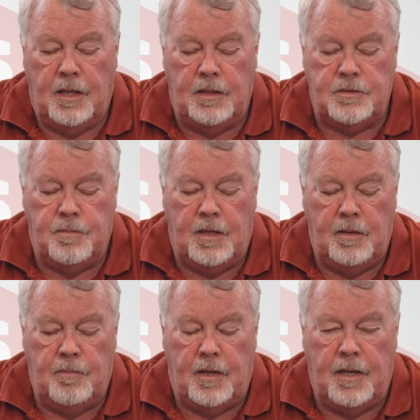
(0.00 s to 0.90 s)
and it's
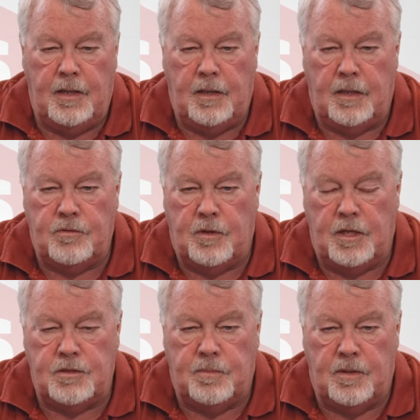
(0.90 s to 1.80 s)
made by uh,
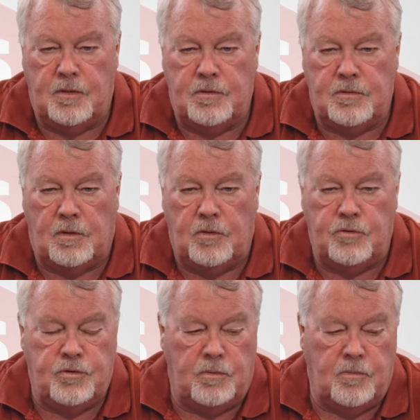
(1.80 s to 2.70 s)
Transmitter
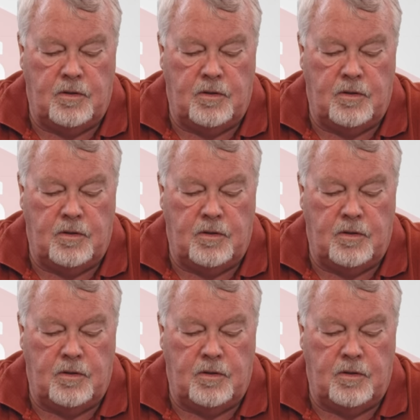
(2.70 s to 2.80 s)
Solution,